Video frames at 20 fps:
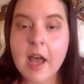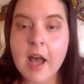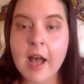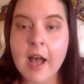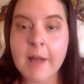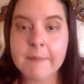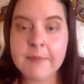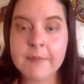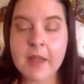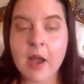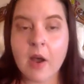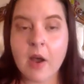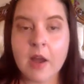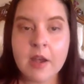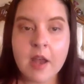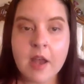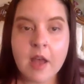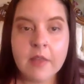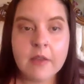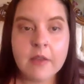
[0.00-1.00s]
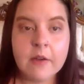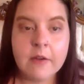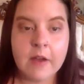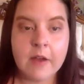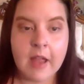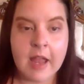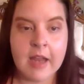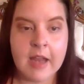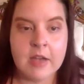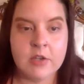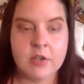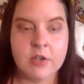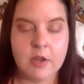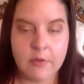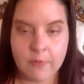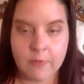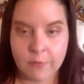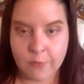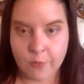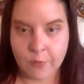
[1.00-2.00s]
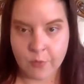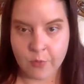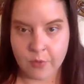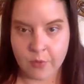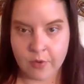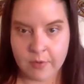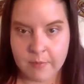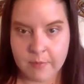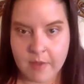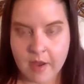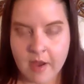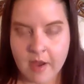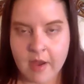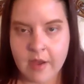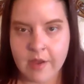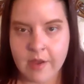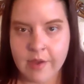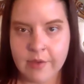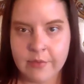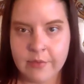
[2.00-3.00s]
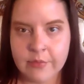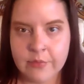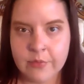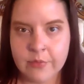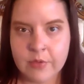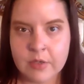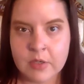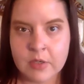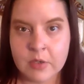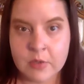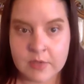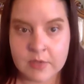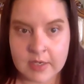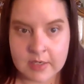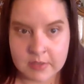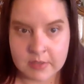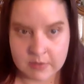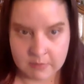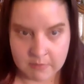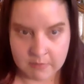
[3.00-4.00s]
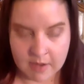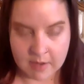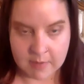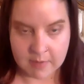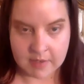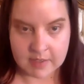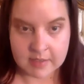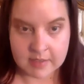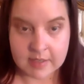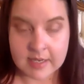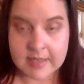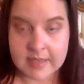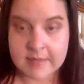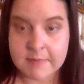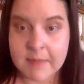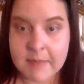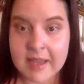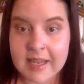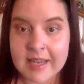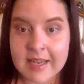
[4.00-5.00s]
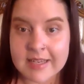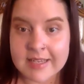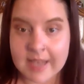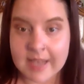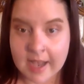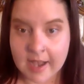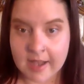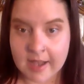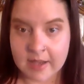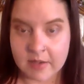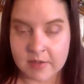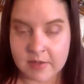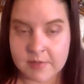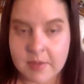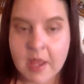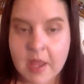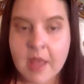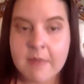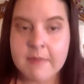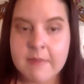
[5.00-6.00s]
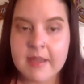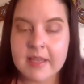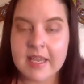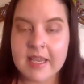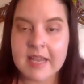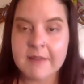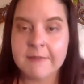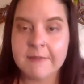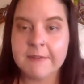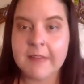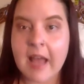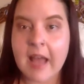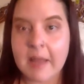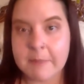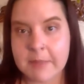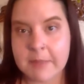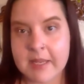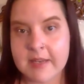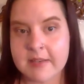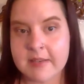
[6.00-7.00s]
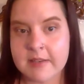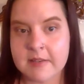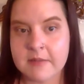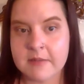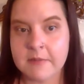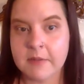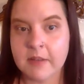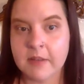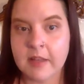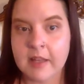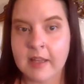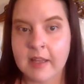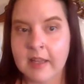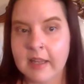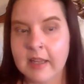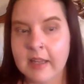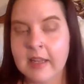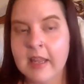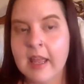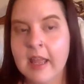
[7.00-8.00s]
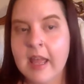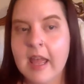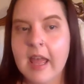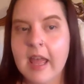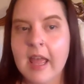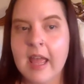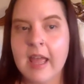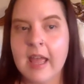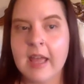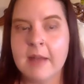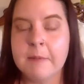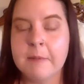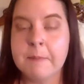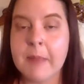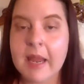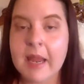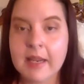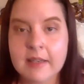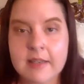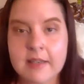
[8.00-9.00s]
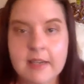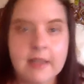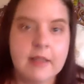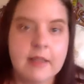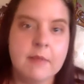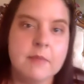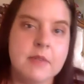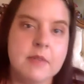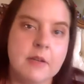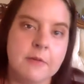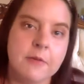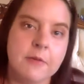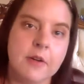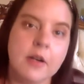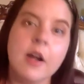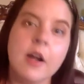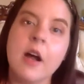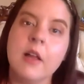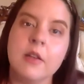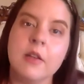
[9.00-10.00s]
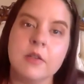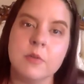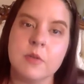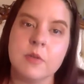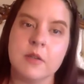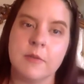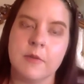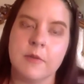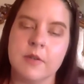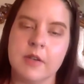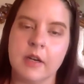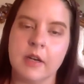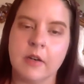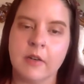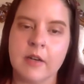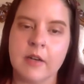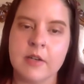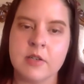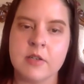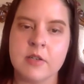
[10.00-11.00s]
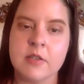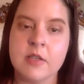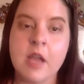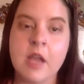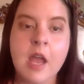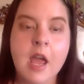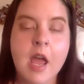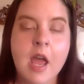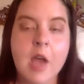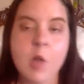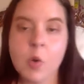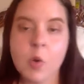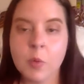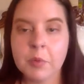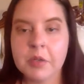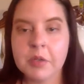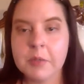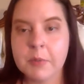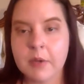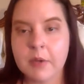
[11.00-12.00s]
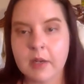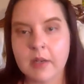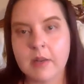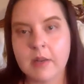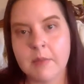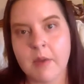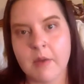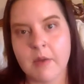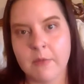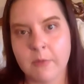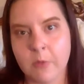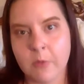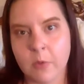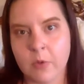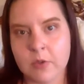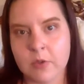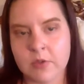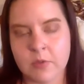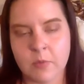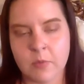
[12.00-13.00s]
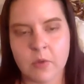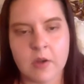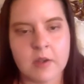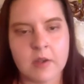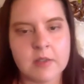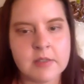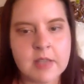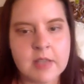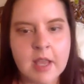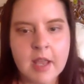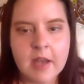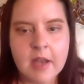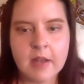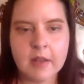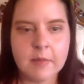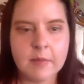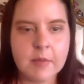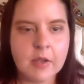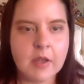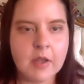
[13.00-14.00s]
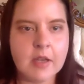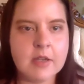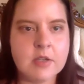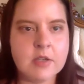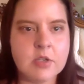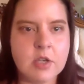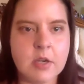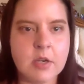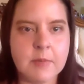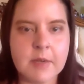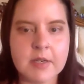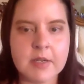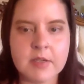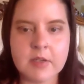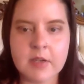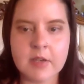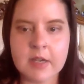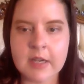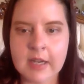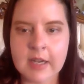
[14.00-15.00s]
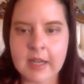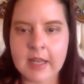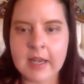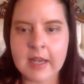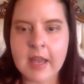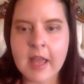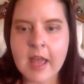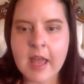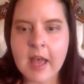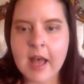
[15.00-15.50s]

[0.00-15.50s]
Now, another ancient form of using ceramics is making tiles, making flat pieces of clay and painting them different colors with different decorations, and normally putting them on floors and walls. Let me go ahead and share my screen again.